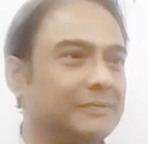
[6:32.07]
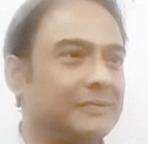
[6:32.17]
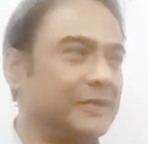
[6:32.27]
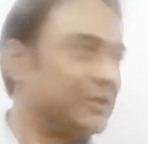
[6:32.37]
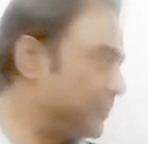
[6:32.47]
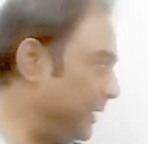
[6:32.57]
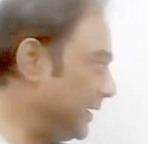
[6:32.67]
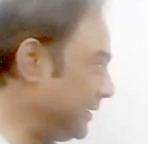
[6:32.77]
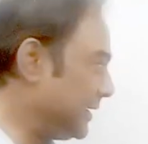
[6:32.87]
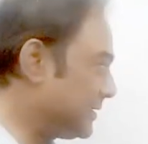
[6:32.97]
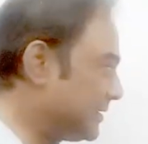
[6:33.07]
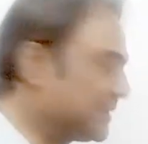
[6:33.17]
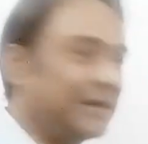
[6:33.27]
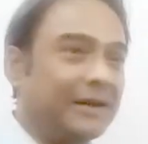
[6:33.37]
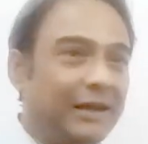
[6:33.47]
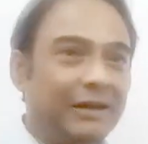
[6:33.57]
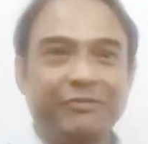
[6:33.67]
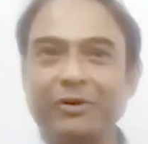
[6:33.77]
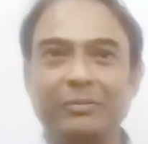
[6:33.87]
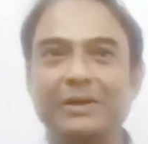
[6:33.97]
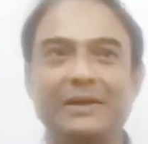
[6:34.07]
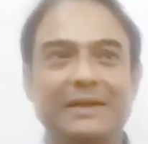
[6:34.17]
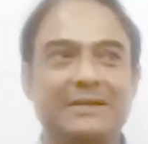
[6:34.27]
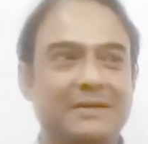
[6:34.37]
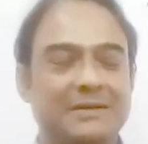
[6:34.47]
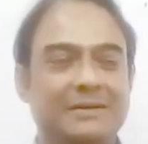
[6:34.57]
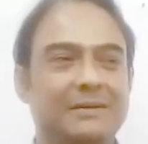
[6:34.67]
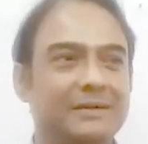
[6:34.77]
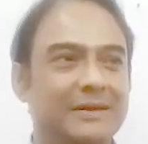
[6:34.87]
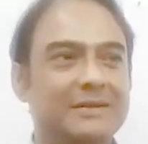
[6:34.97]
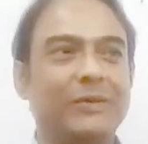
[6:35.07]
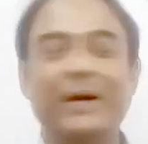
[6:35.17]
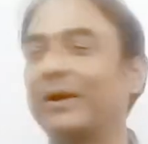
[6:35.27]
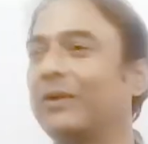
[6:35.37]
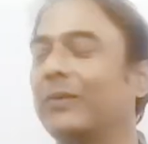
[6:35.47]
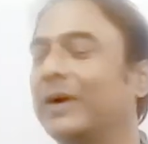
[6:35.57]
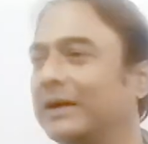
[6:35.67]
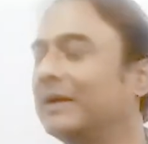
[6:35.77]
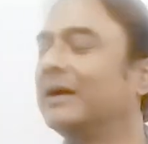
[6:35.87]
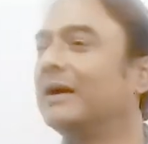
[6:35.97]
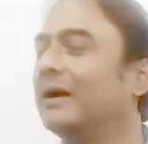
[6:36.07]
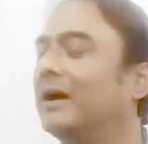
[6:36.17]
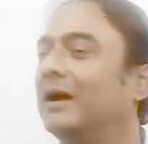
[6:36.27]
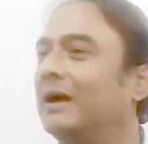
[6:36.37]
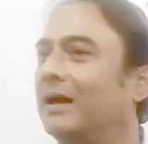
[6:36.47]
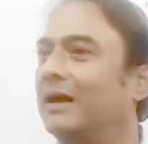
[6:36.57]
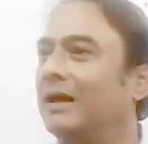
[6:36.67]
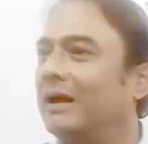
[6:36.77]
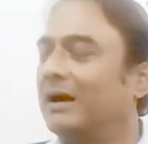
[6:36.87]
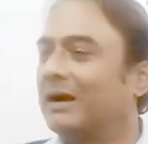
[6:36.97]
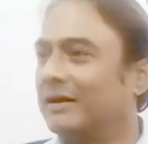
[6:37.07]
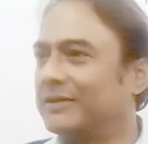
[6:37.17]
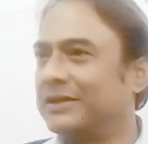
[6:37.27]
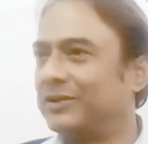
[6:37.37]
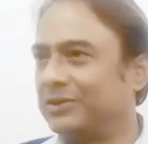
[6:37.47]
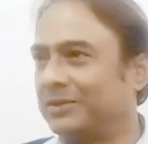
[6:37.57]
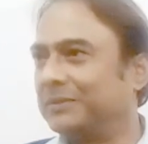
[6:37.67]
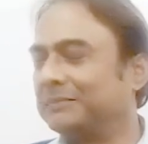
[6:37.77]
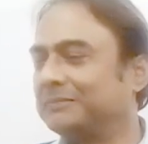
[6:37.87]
The speaking test is an informal test. It's a one-on-one conversation.